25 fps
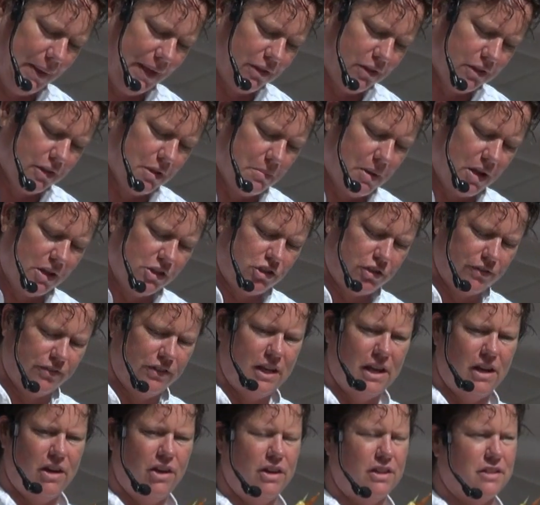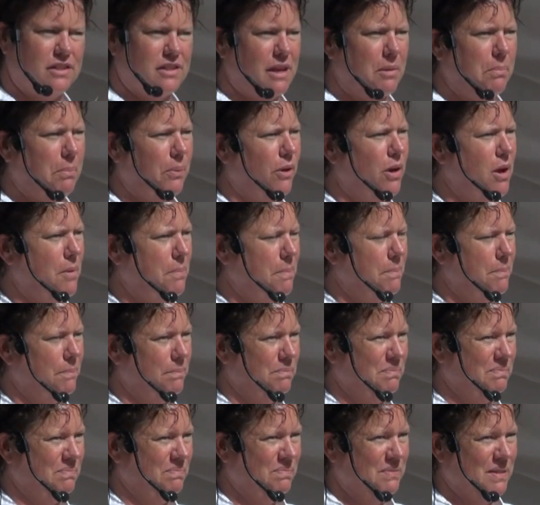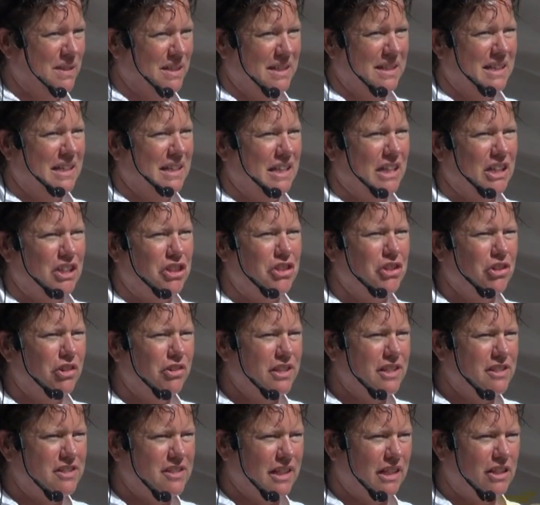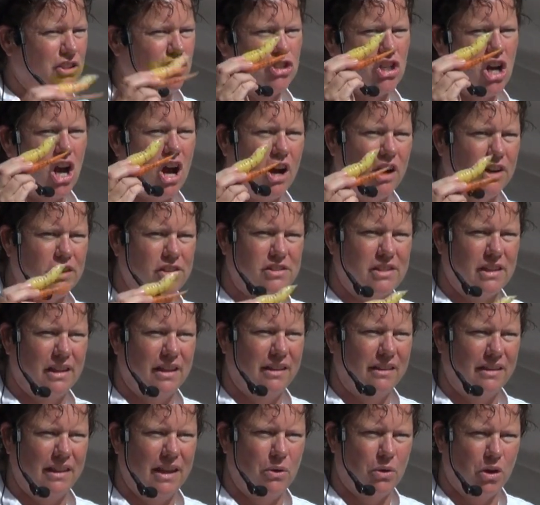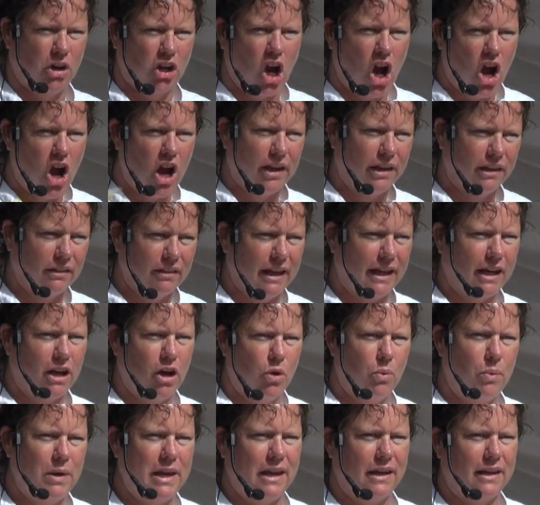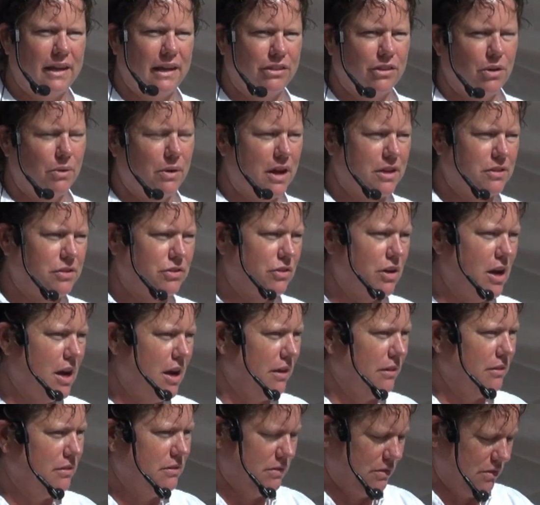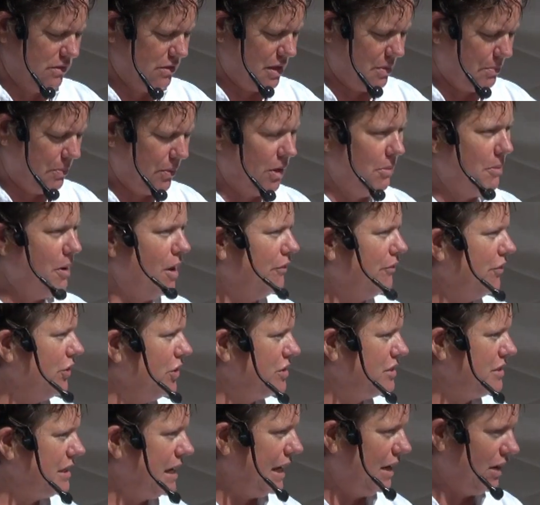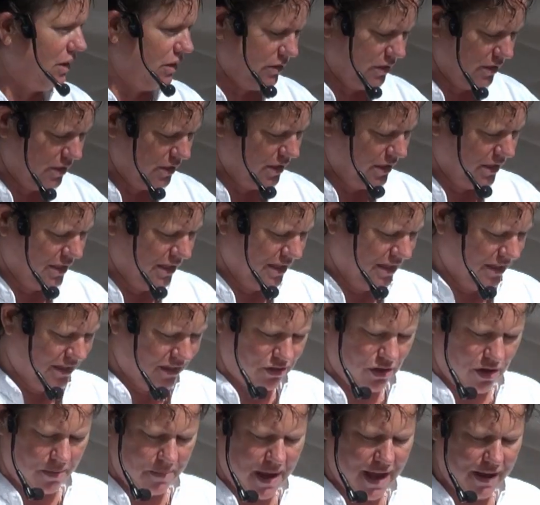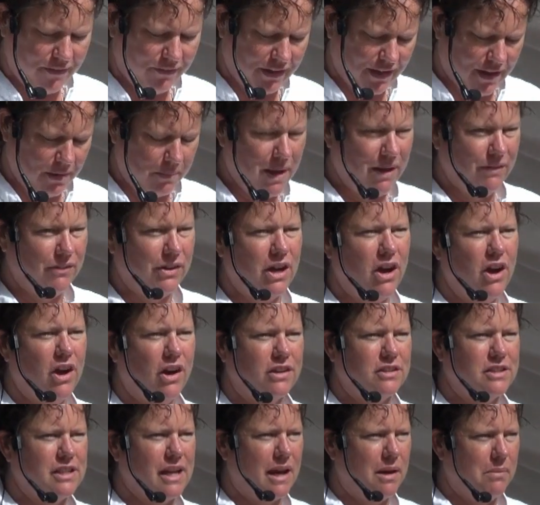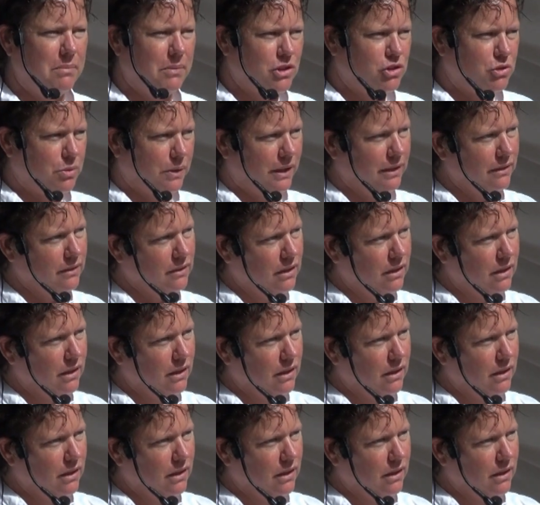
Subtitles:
pickled a bunch of carrots. I put up like 36 jars, and they were gone in like a week at the restaurant. They put them out for sale. So I'm having a hard time between